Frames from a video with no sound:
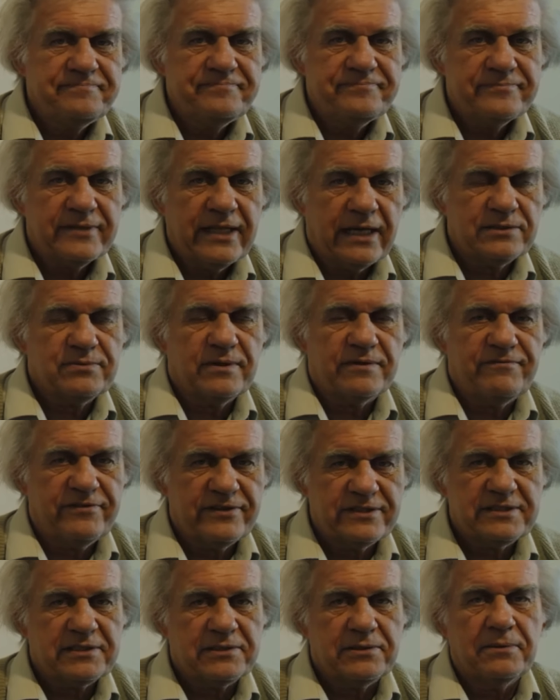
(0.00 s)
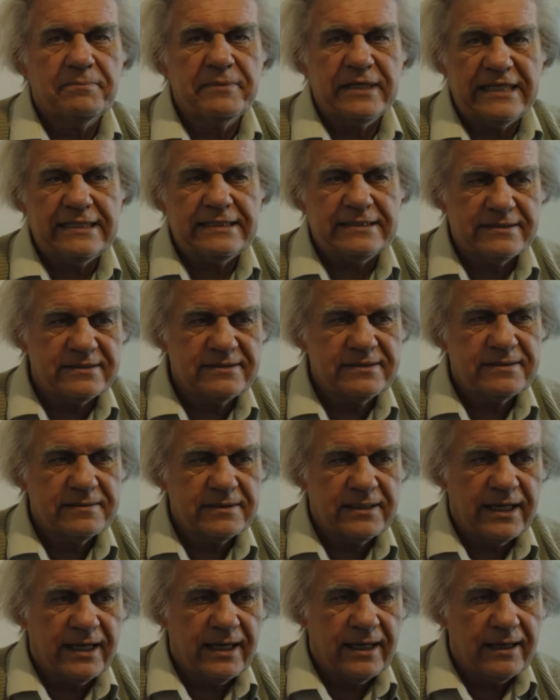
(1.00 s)
That's what physical means,
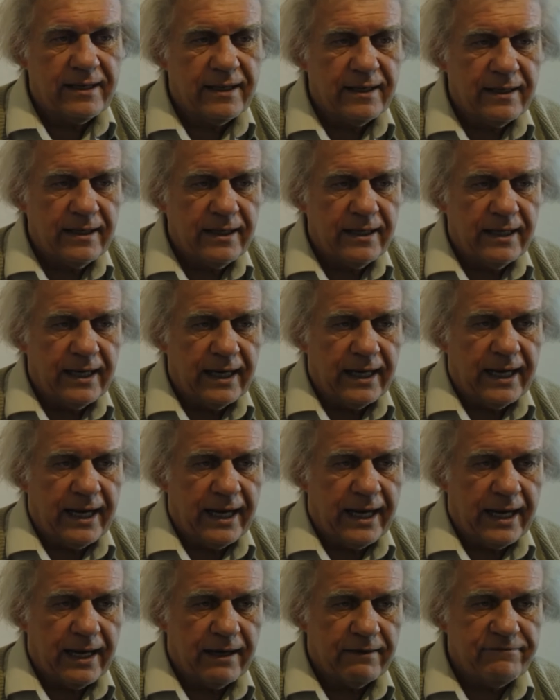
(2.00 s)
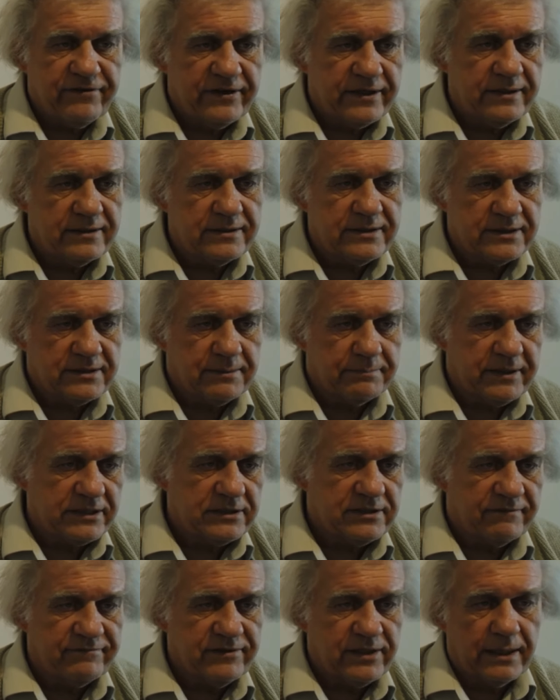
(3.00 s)
okay? And field is a bunch
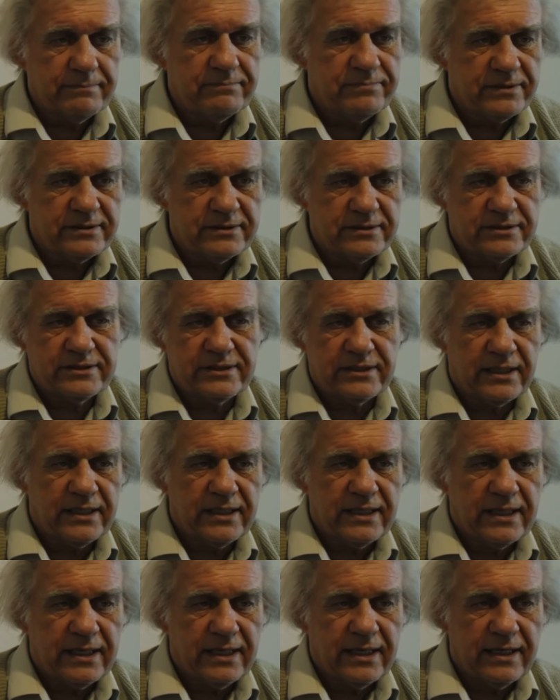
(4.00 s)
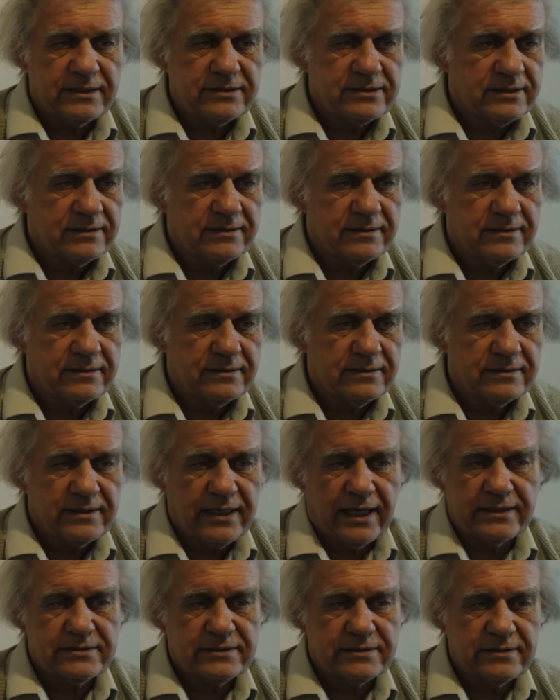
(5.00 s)
of numbers, uh, so
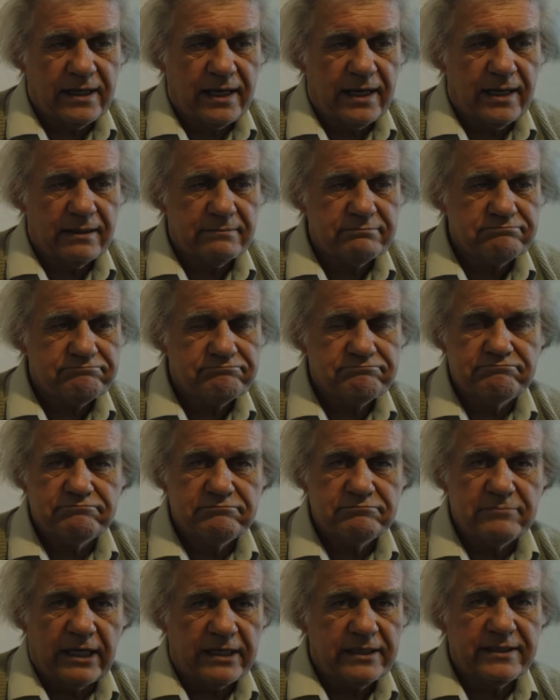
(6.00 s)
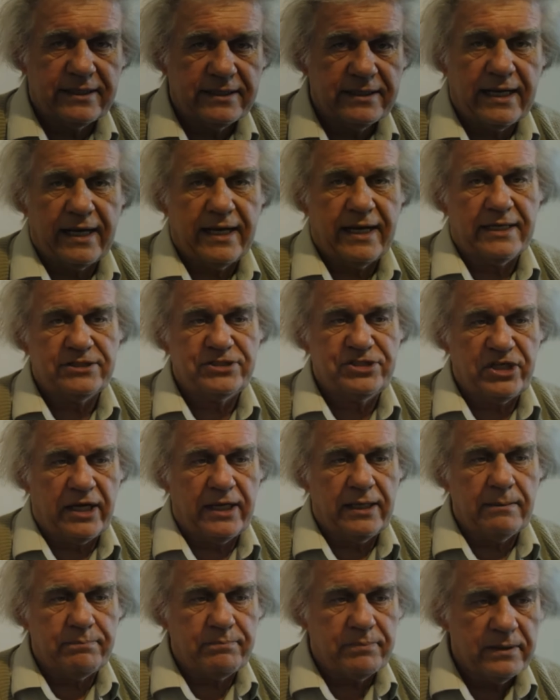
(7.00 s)
that's not anything that has
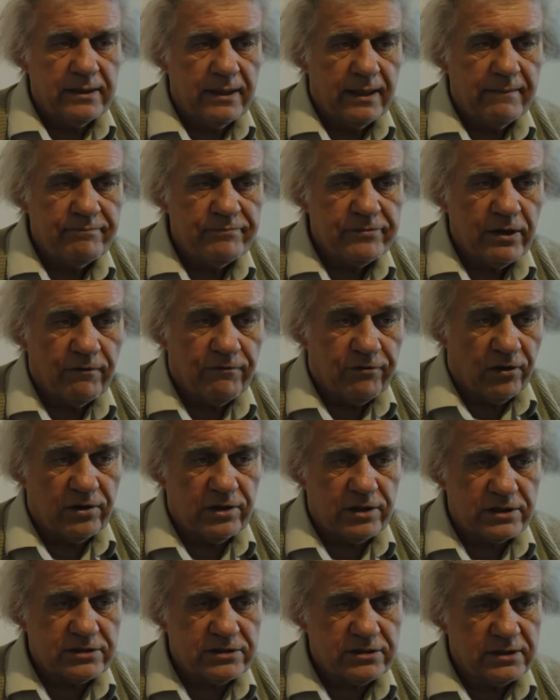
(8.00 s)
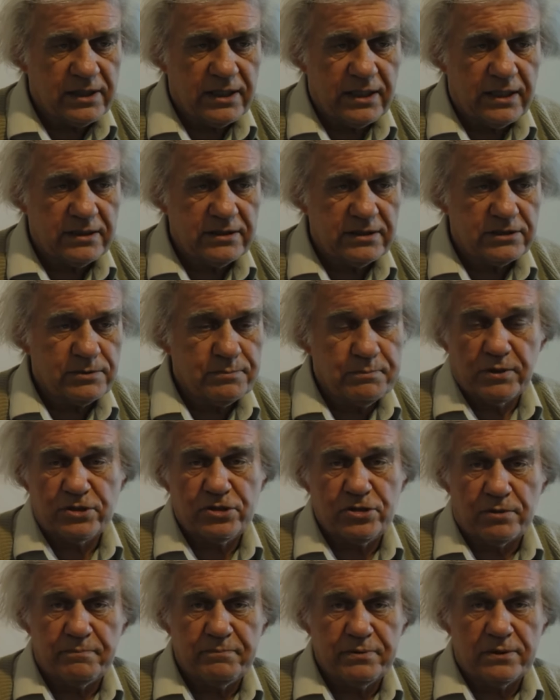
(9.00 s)
shape. Force, uh, there's push
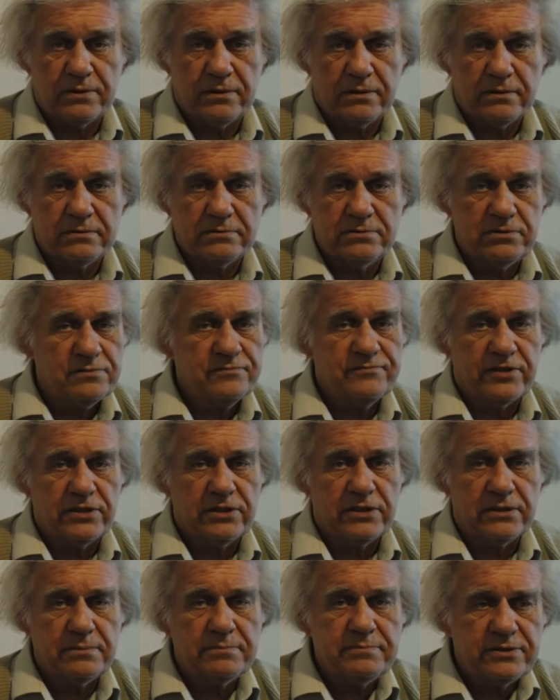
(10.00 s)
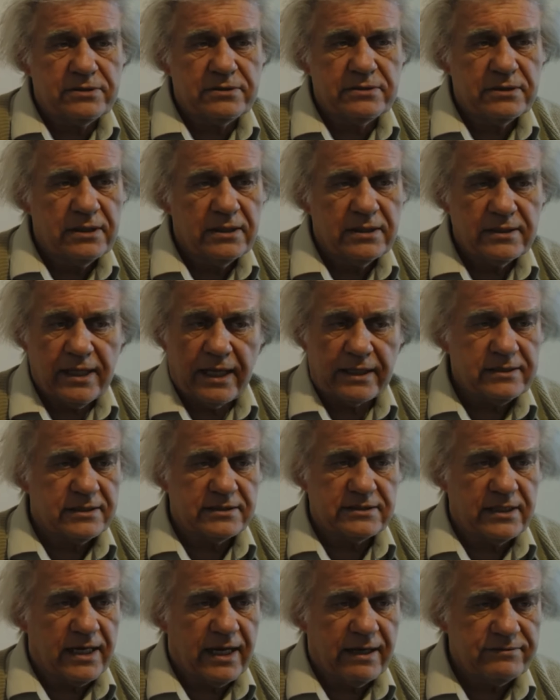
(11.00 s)
or pull, two verbs. That
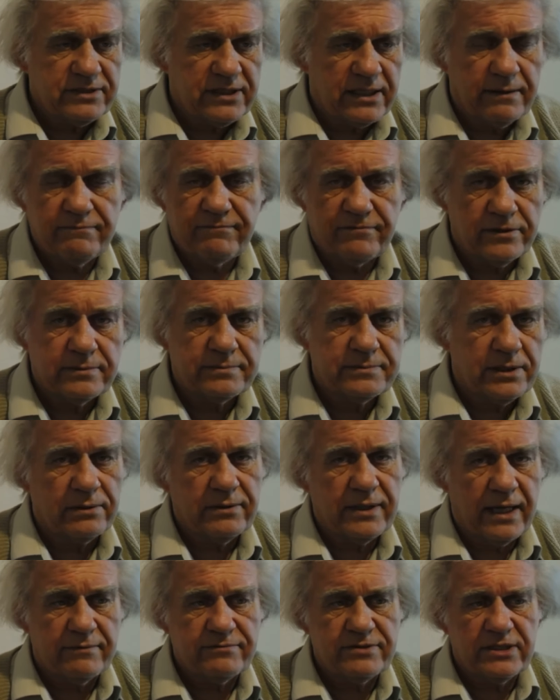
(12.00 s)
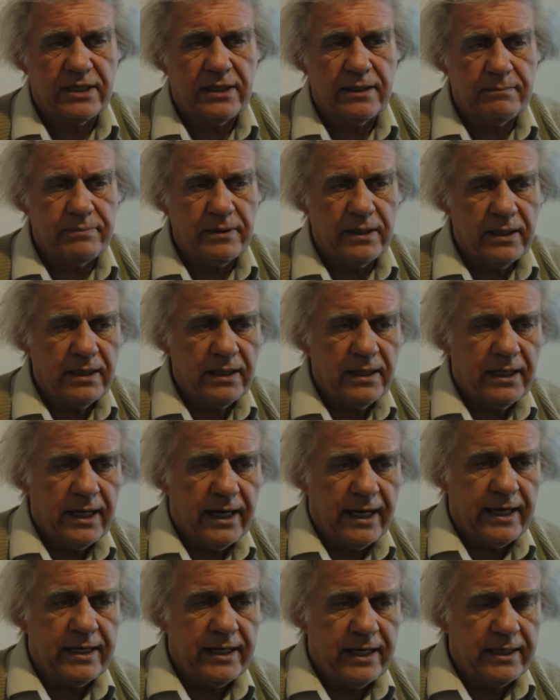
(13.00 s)
doesn't have shape. Verbs don't have shape.
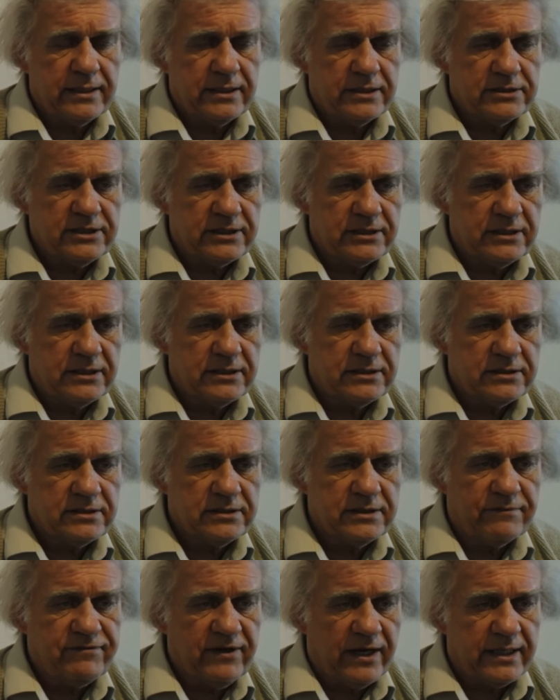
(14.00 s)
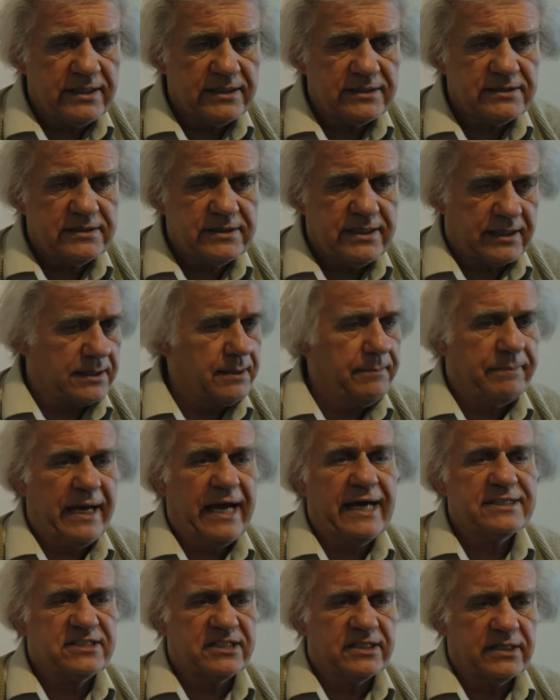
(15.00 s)
And energy is defined as the
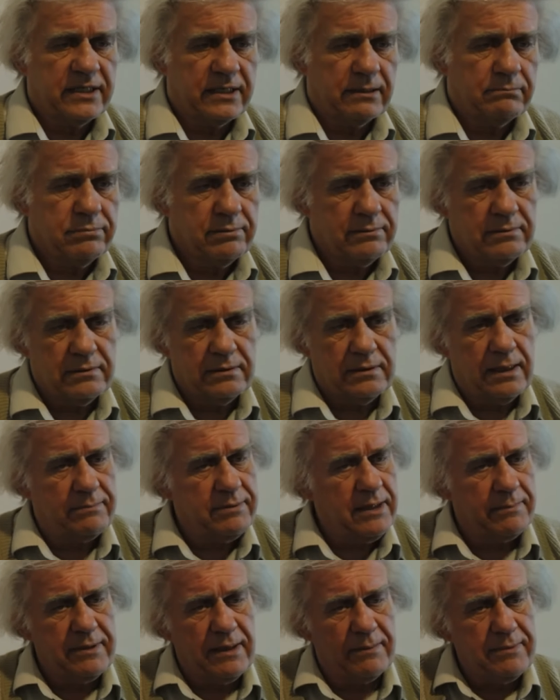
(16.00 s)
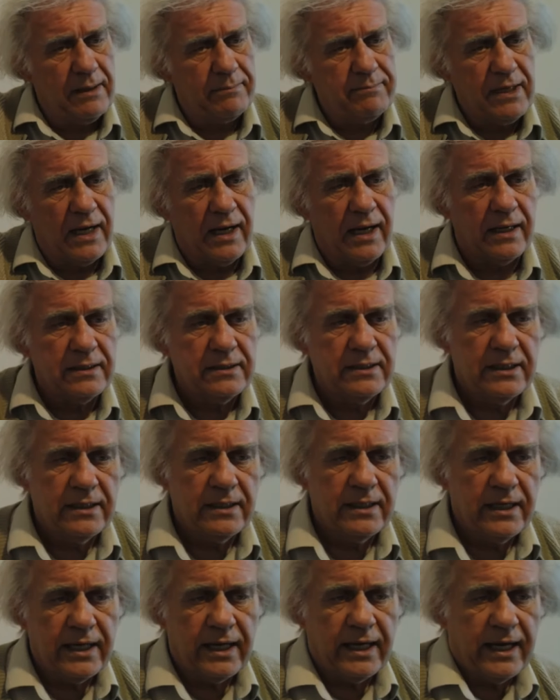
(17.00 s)
capacity, blah, blah, blah, blah, blah.
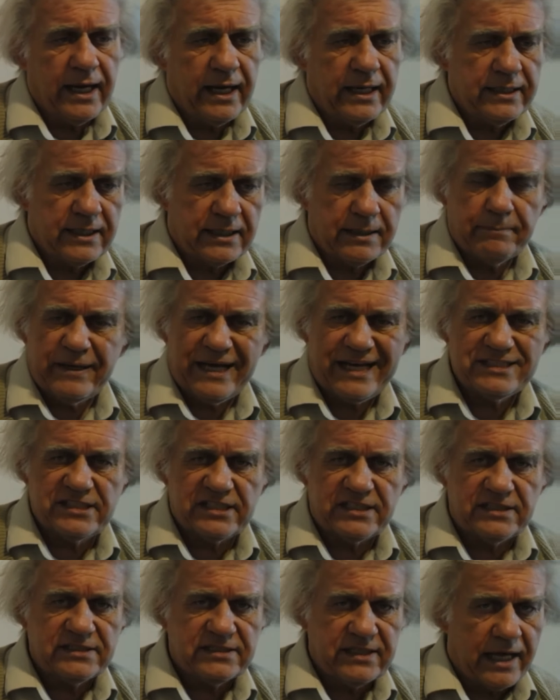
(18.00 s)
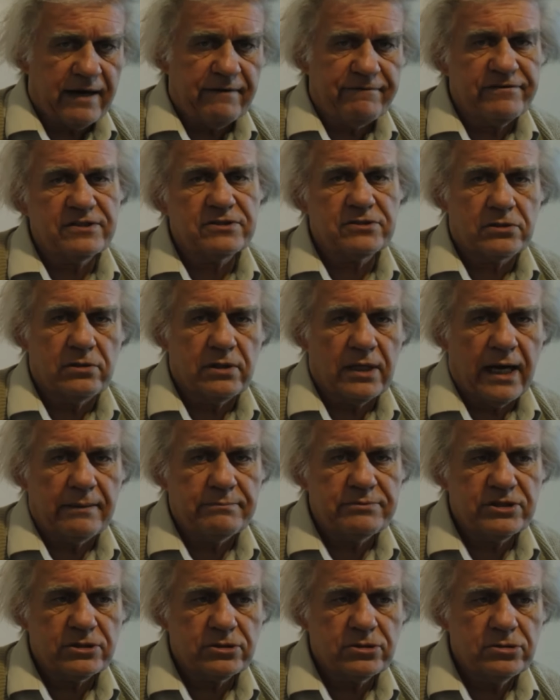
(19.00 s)
And the capacity is not a physical
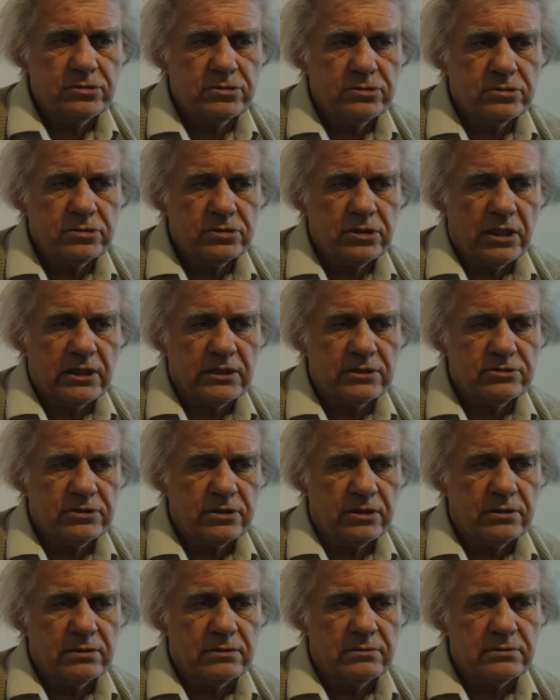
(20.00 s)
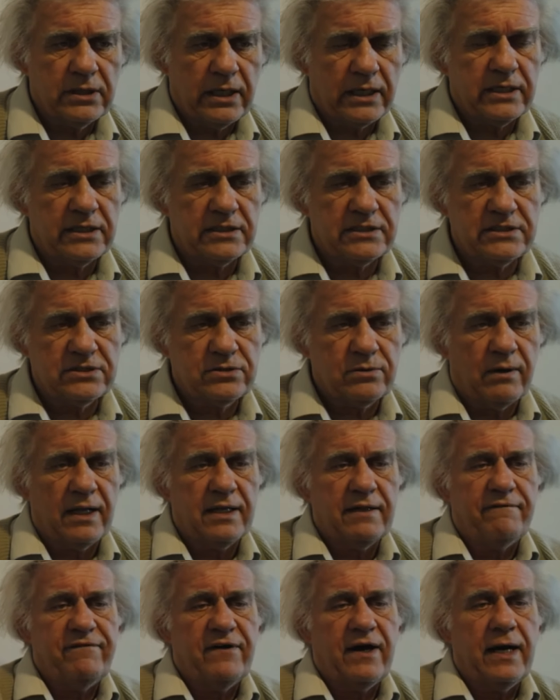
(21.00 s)
object. Okay? So none of these
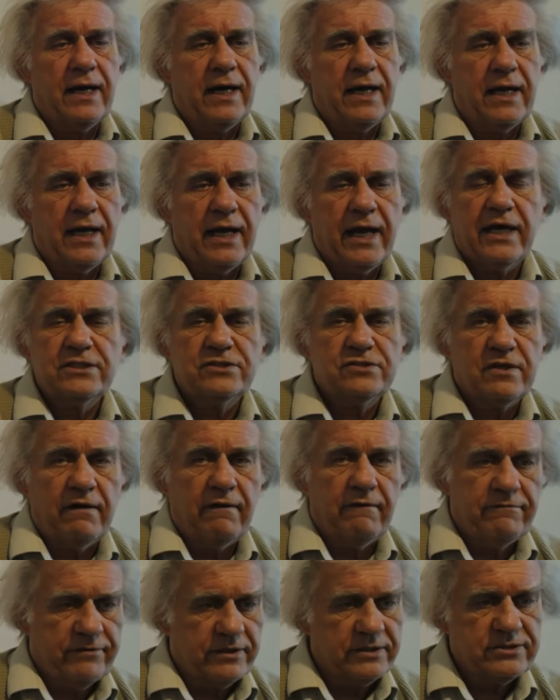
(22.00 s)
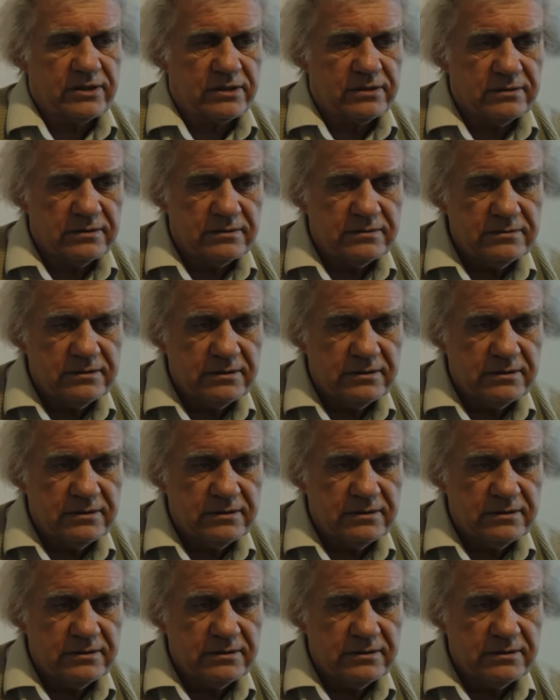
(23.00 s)
qualify as physical.